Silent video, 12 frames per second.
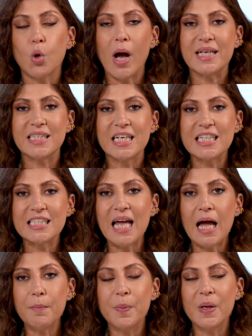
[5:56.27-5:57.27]
as an
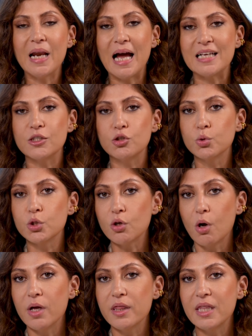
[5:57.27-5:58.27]
example, as you
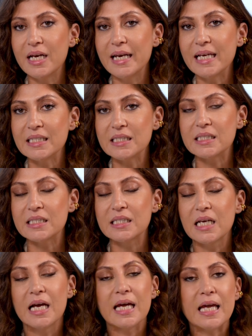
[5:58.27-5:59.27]
saw in the lists,
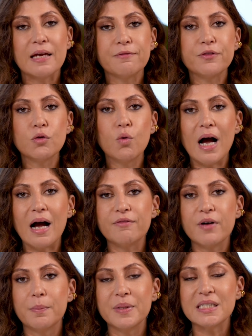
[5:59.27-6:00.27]
if you have
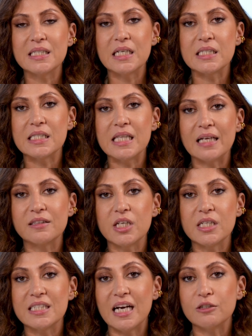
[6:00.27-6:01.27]
a business that
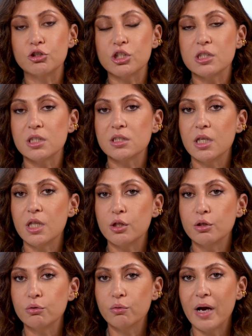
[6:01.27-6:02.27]
is registered in the
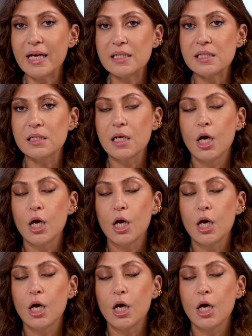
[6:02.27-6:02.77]
US,